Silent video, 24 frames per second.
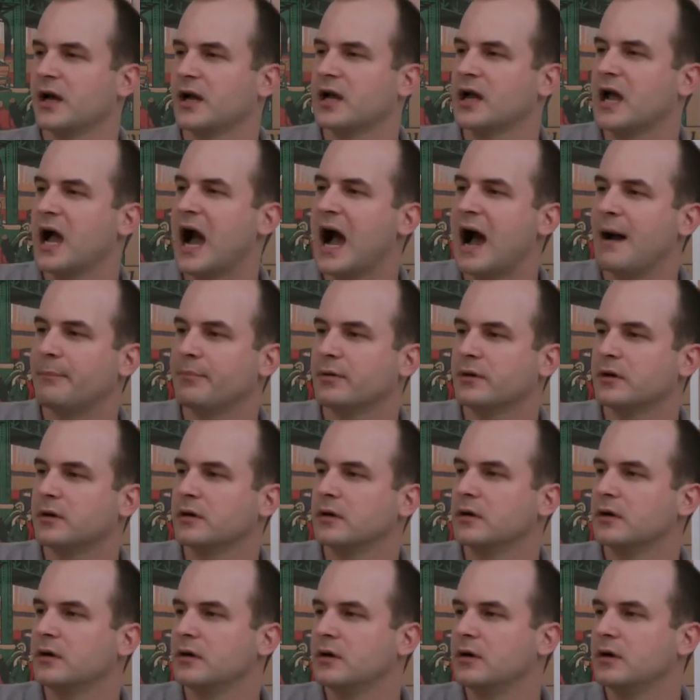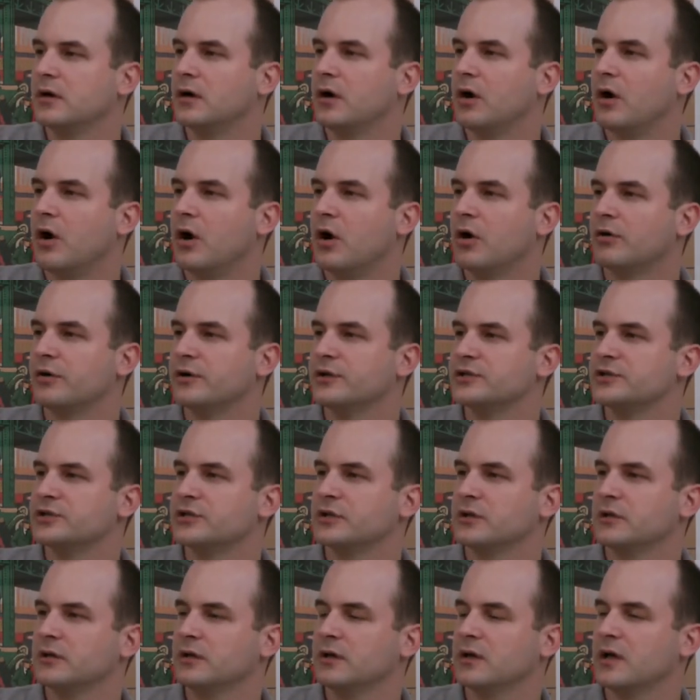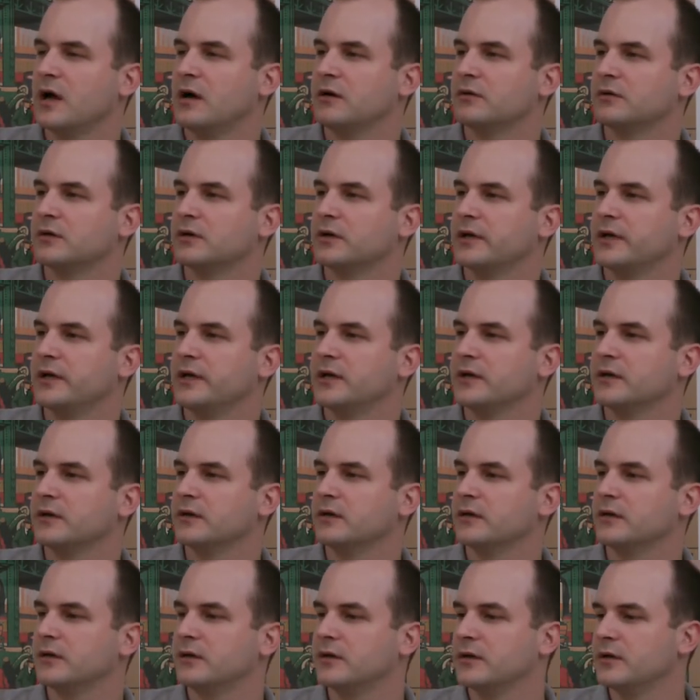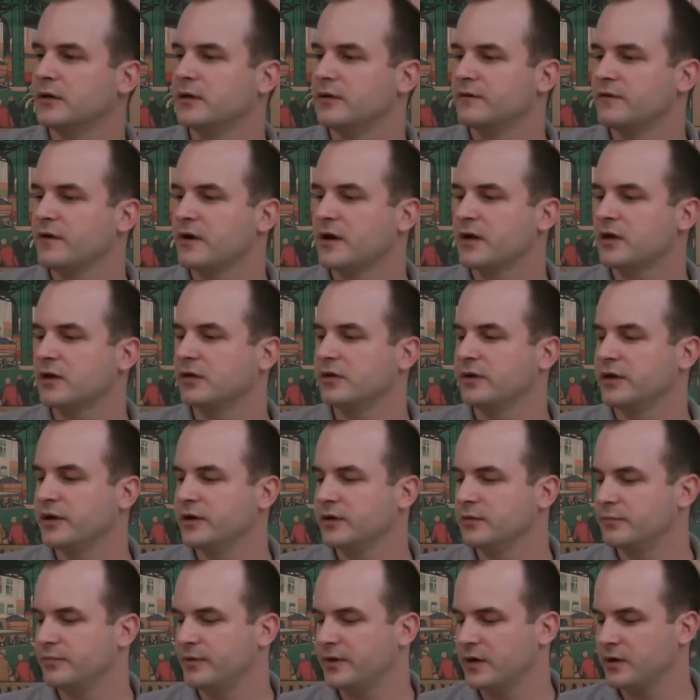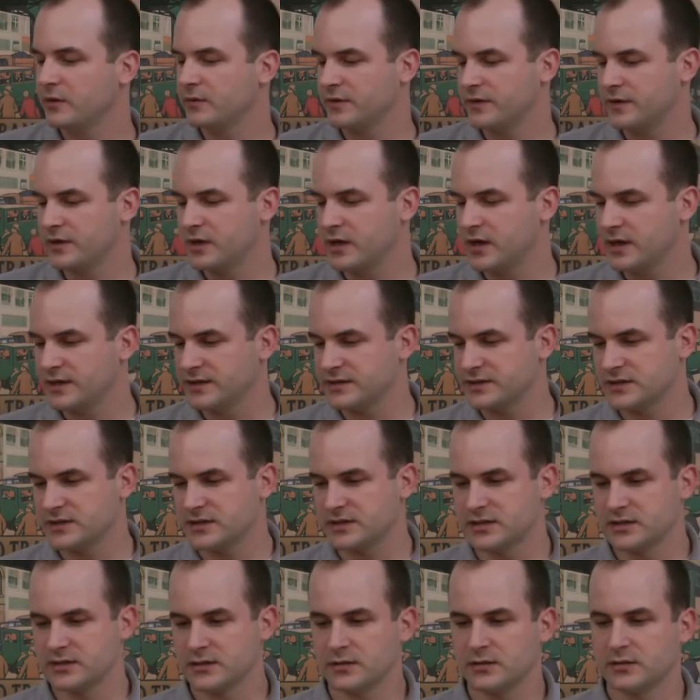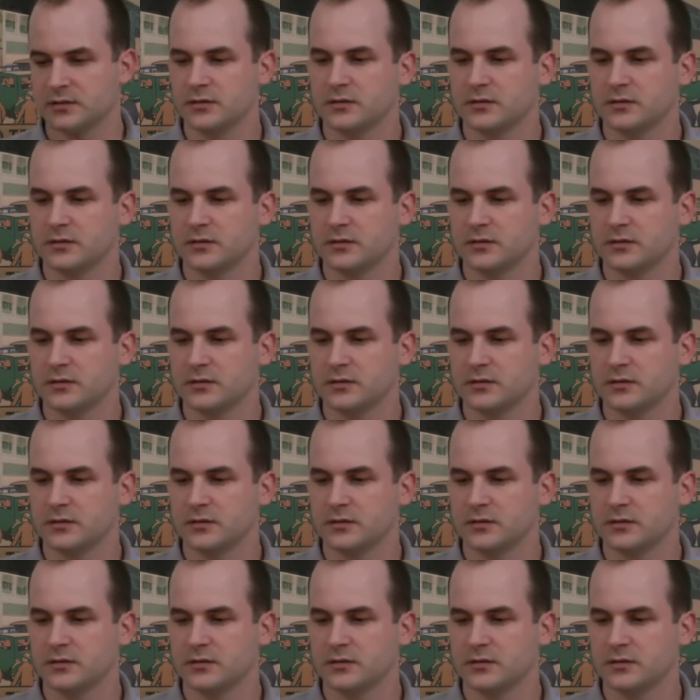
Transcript: copper orange color here. Very clear beer with a nice